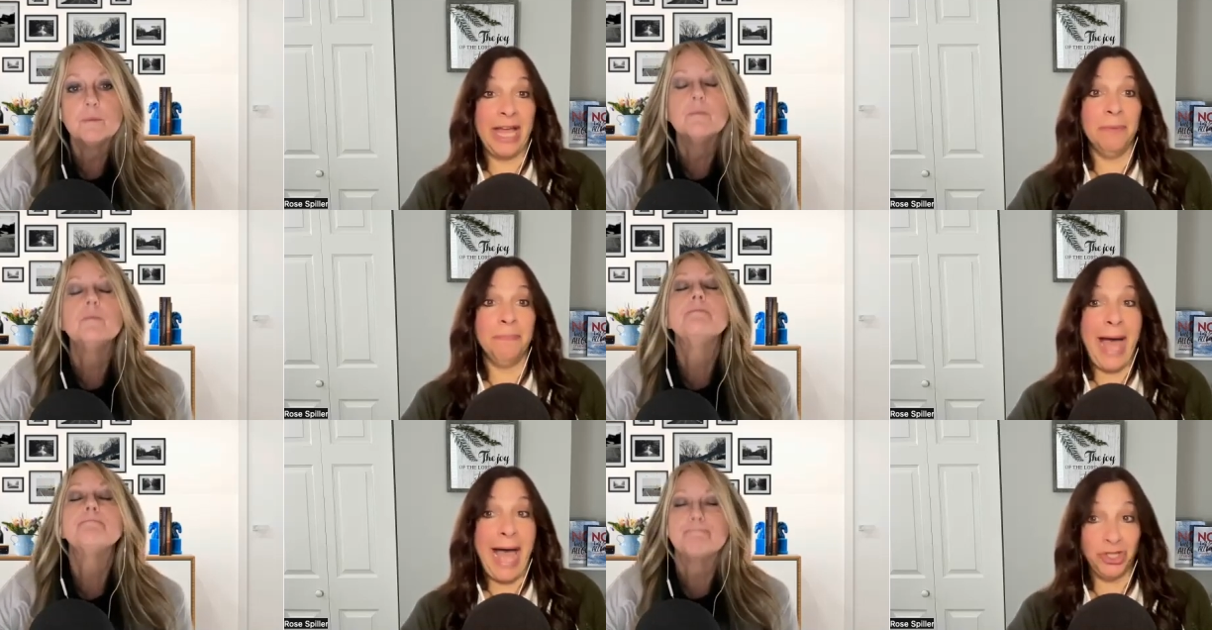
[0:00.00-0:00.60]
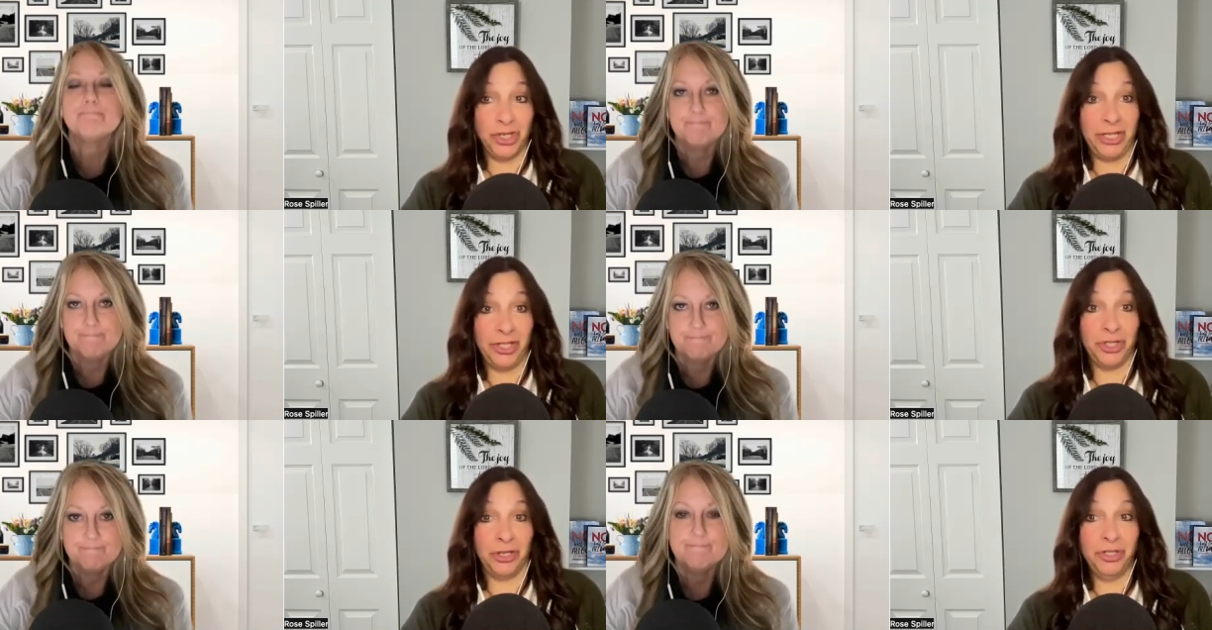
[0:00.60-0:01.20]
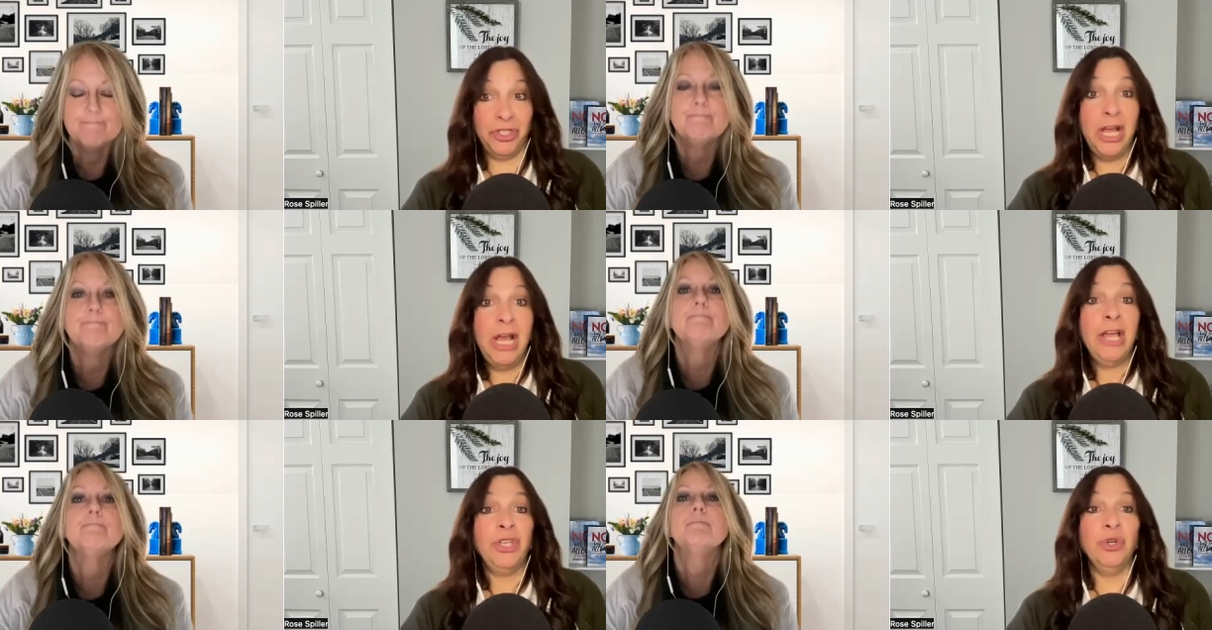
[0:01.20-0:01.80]
Speaker 1: and passionate church
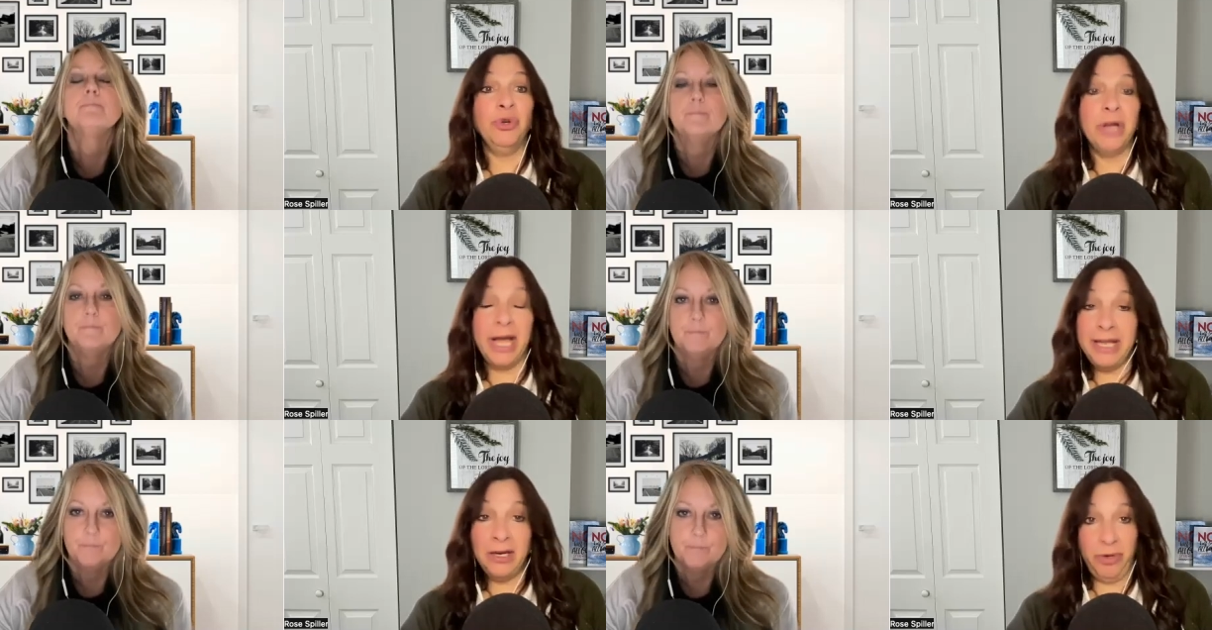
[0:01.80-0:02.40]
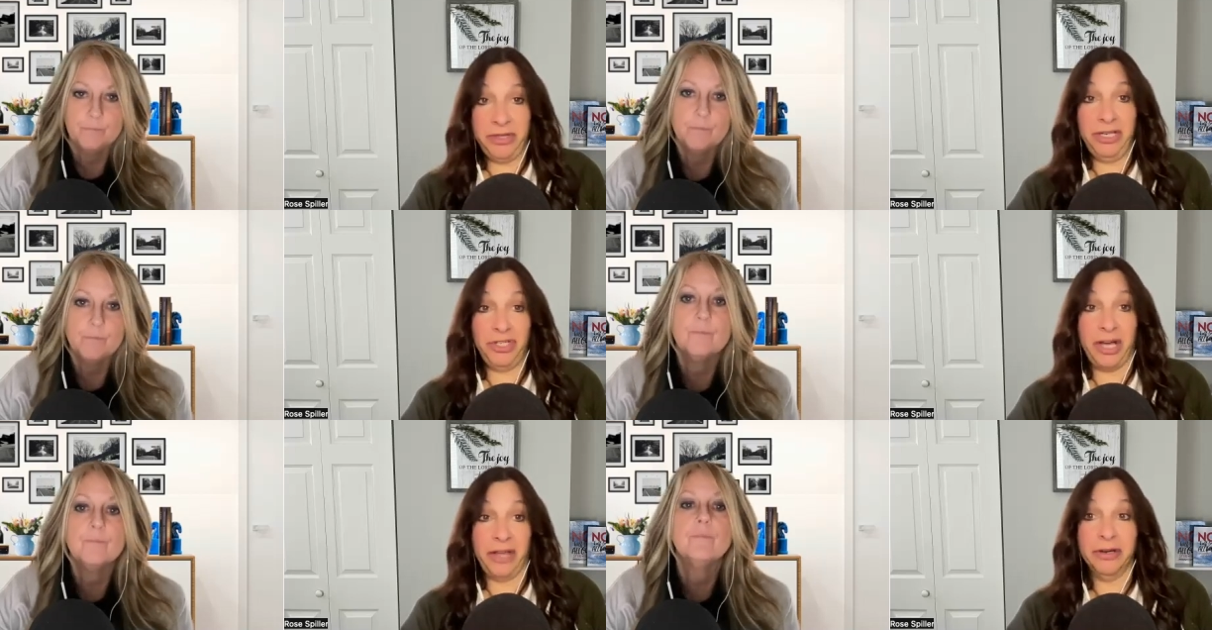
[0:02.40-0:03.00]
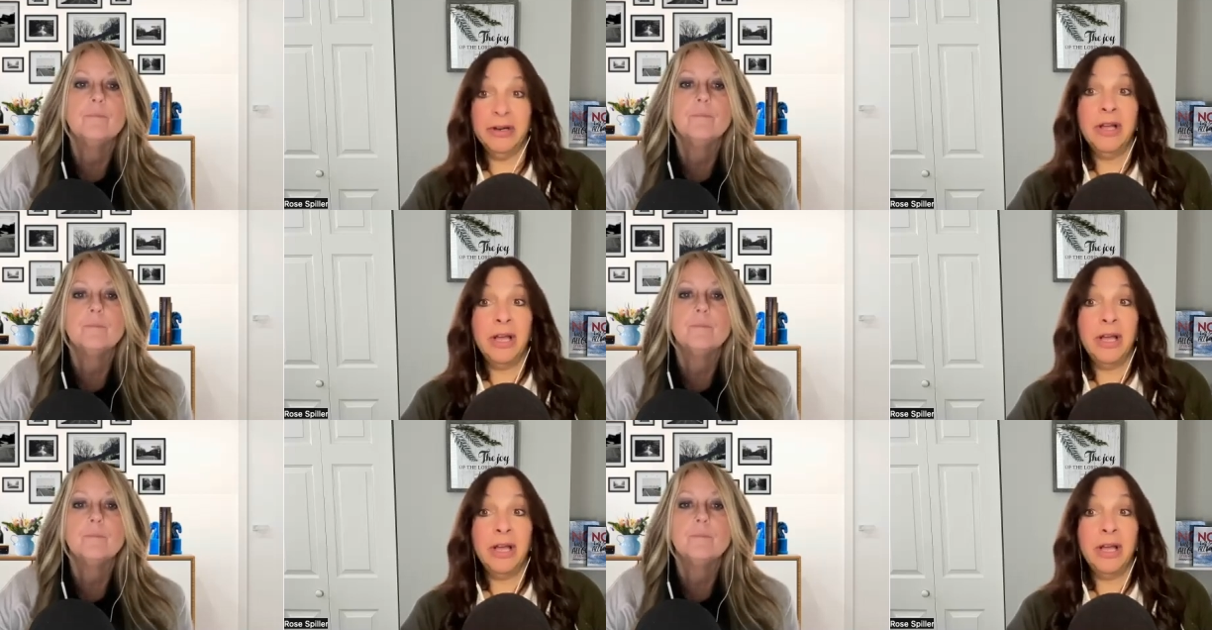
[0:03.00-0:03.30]
united with each other.